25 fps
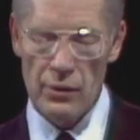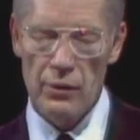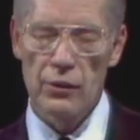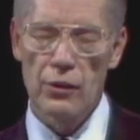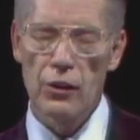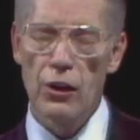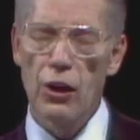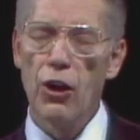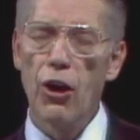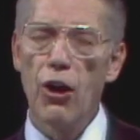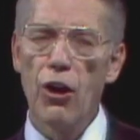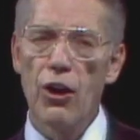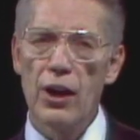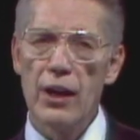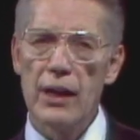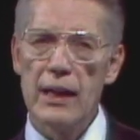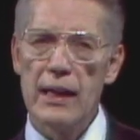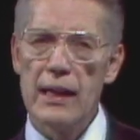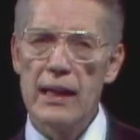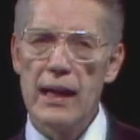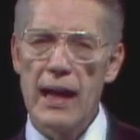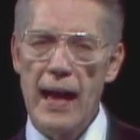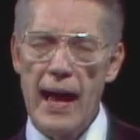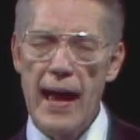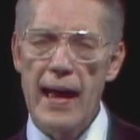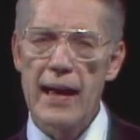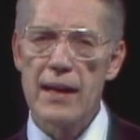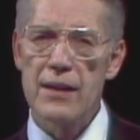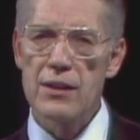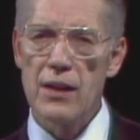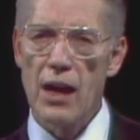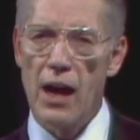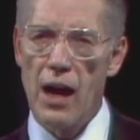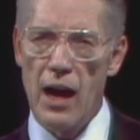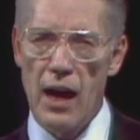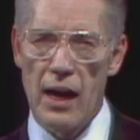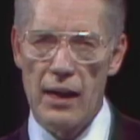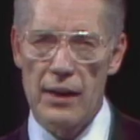Glory and
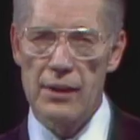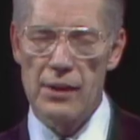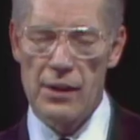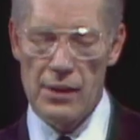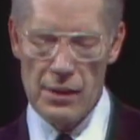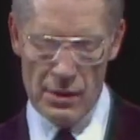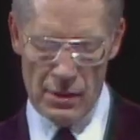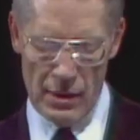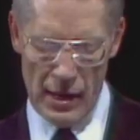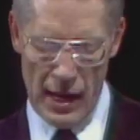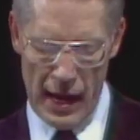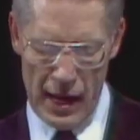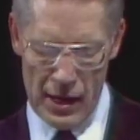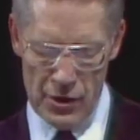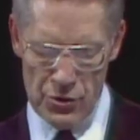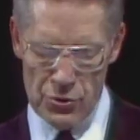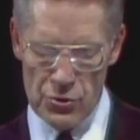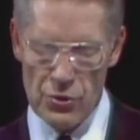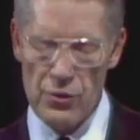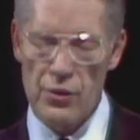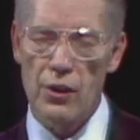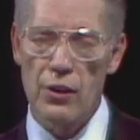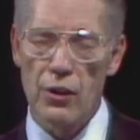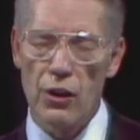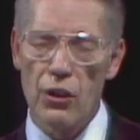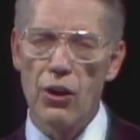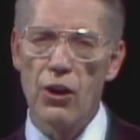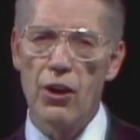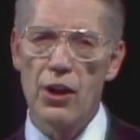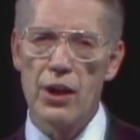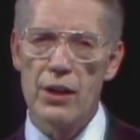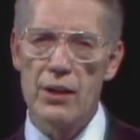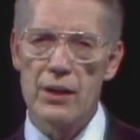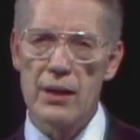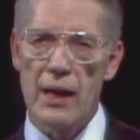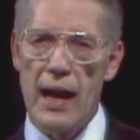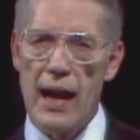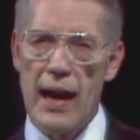honor unto the
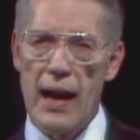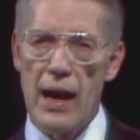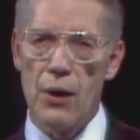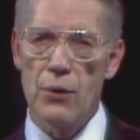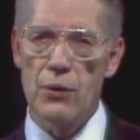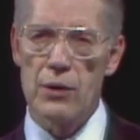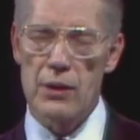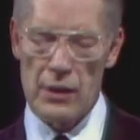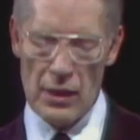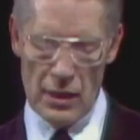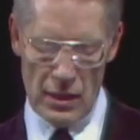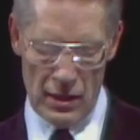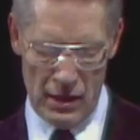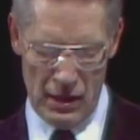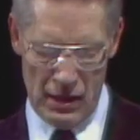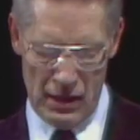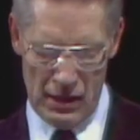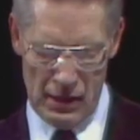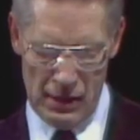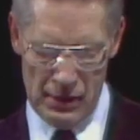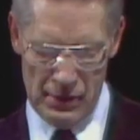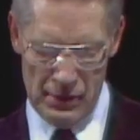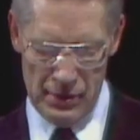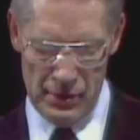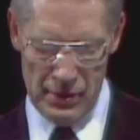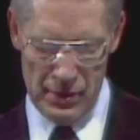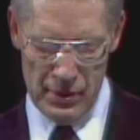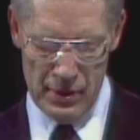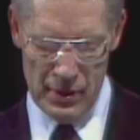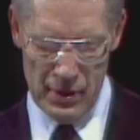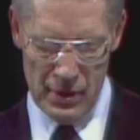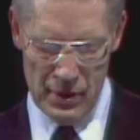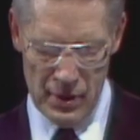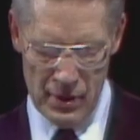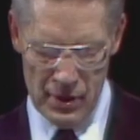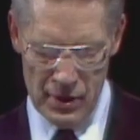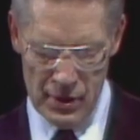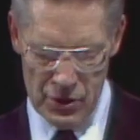Lord our God.
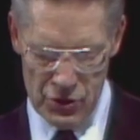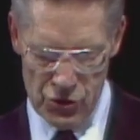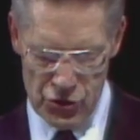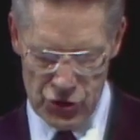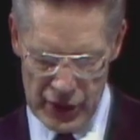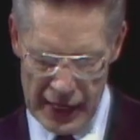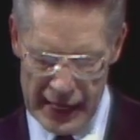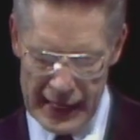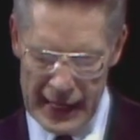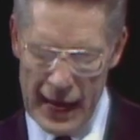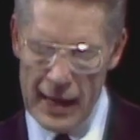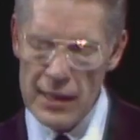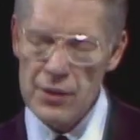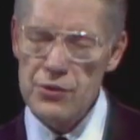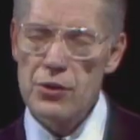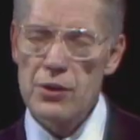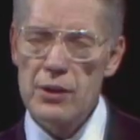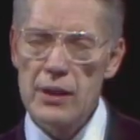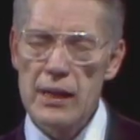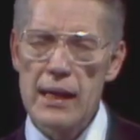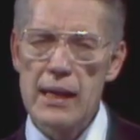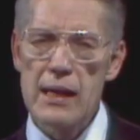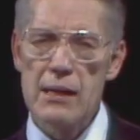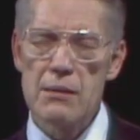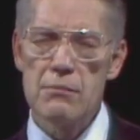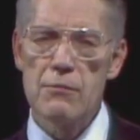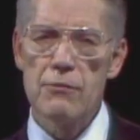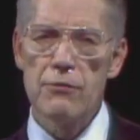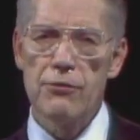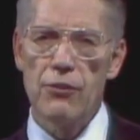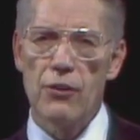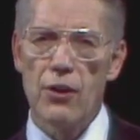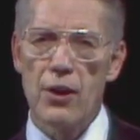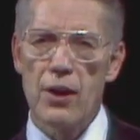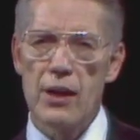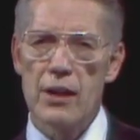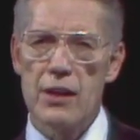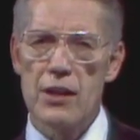Sing unto him
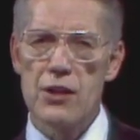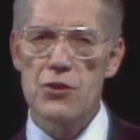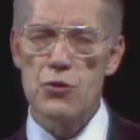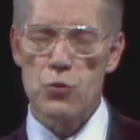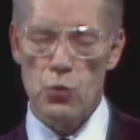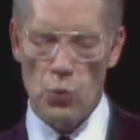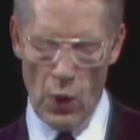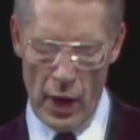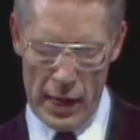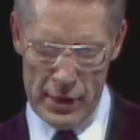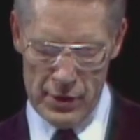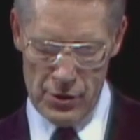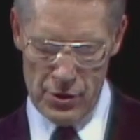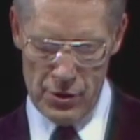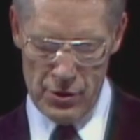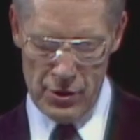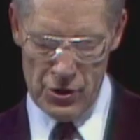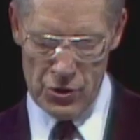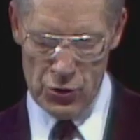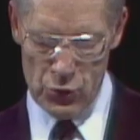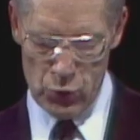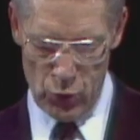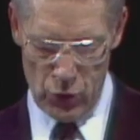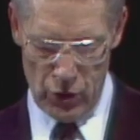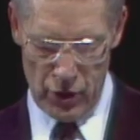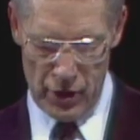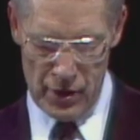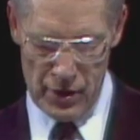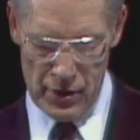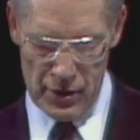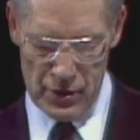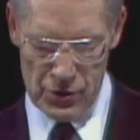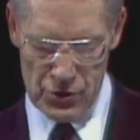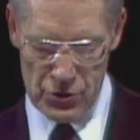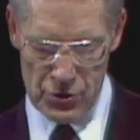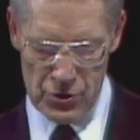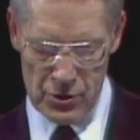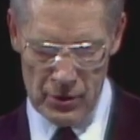for his wondrous
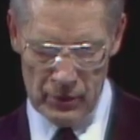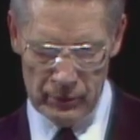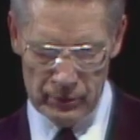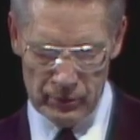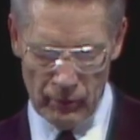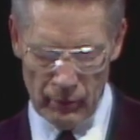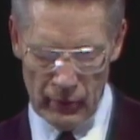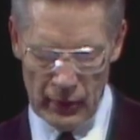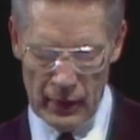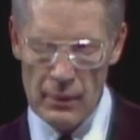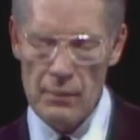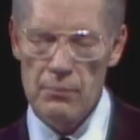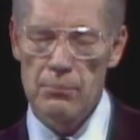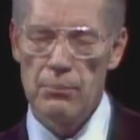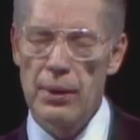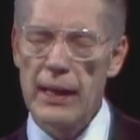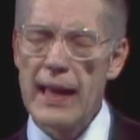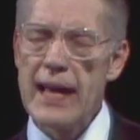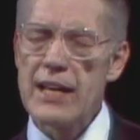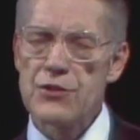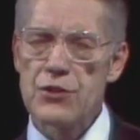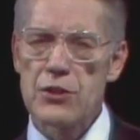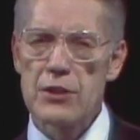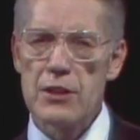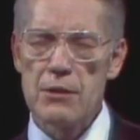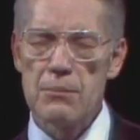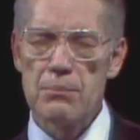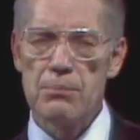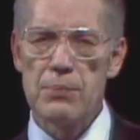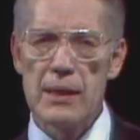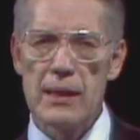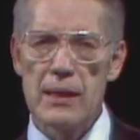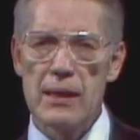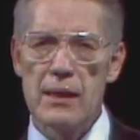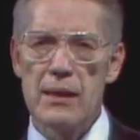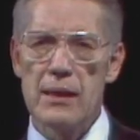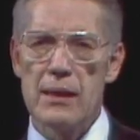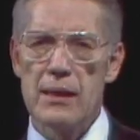works. Blessed
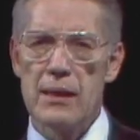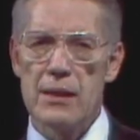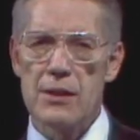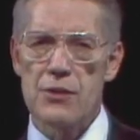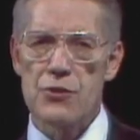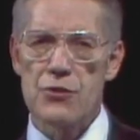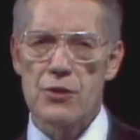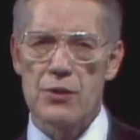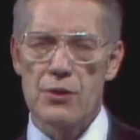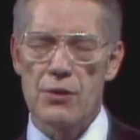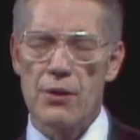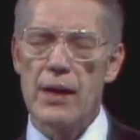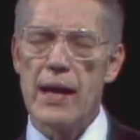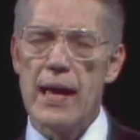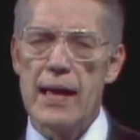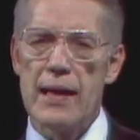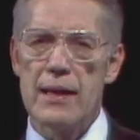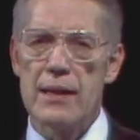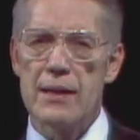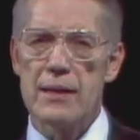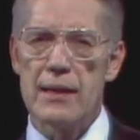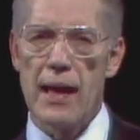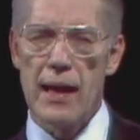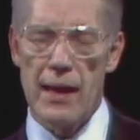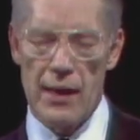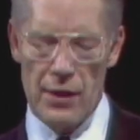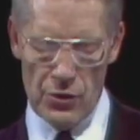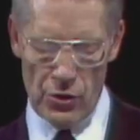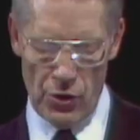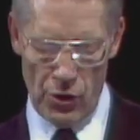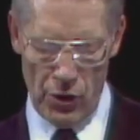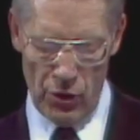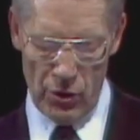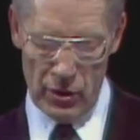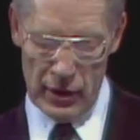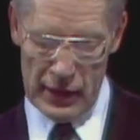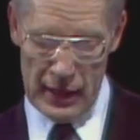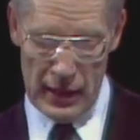be his great and
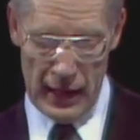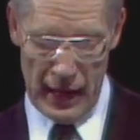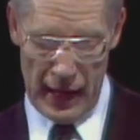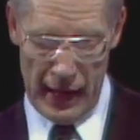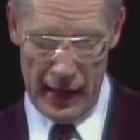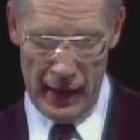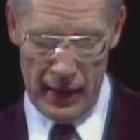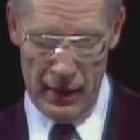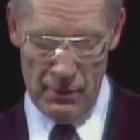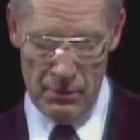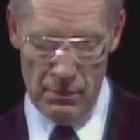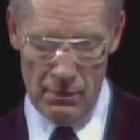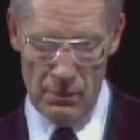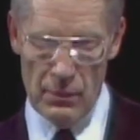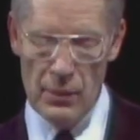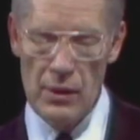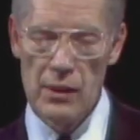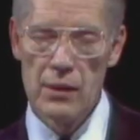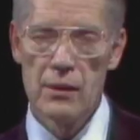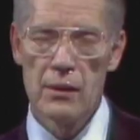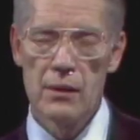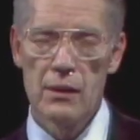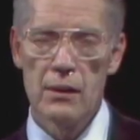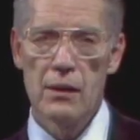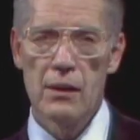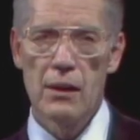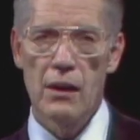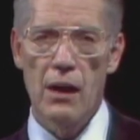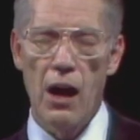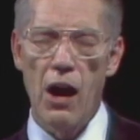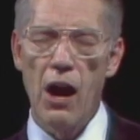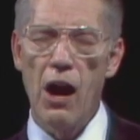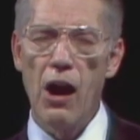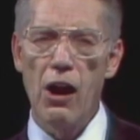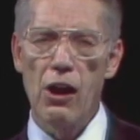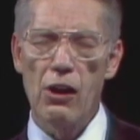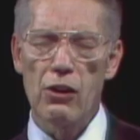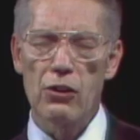holy name.
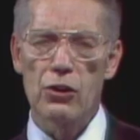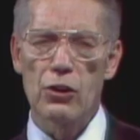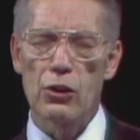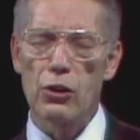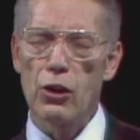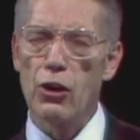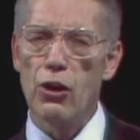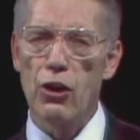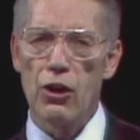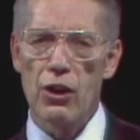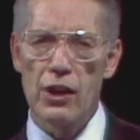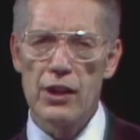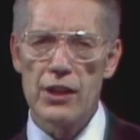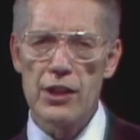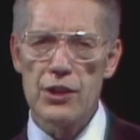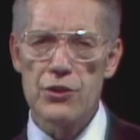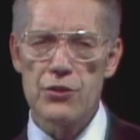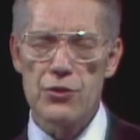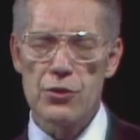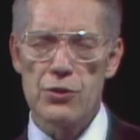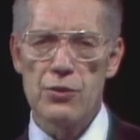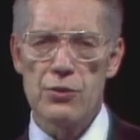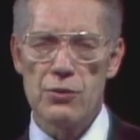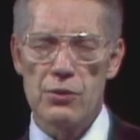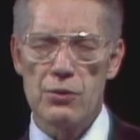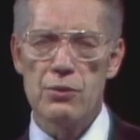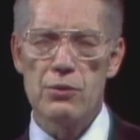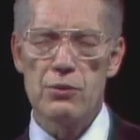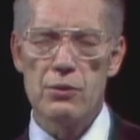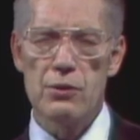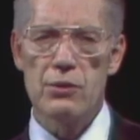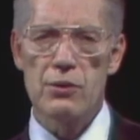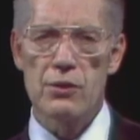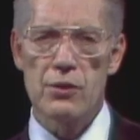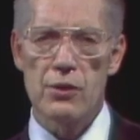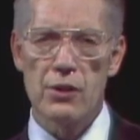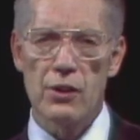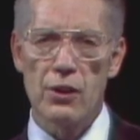All glory to
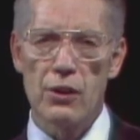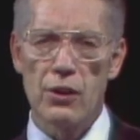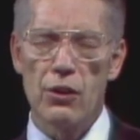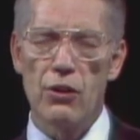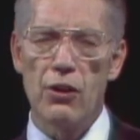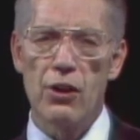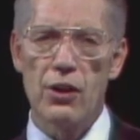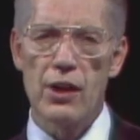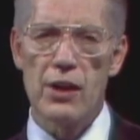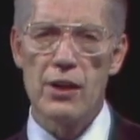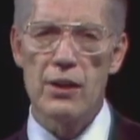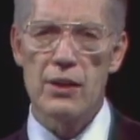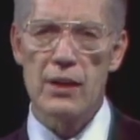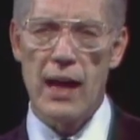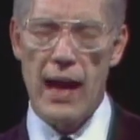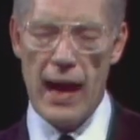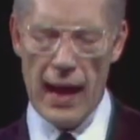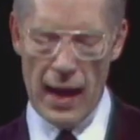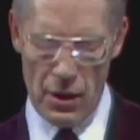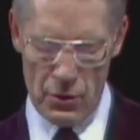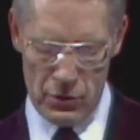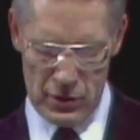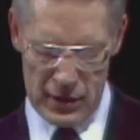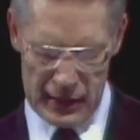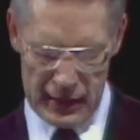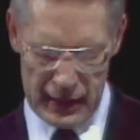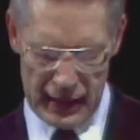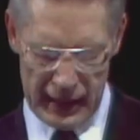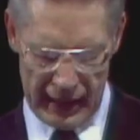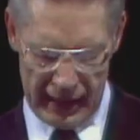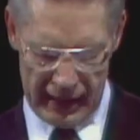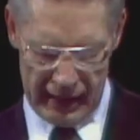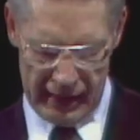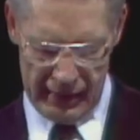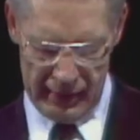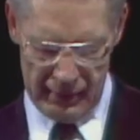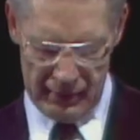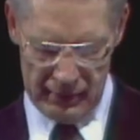the Lord our
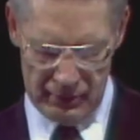King.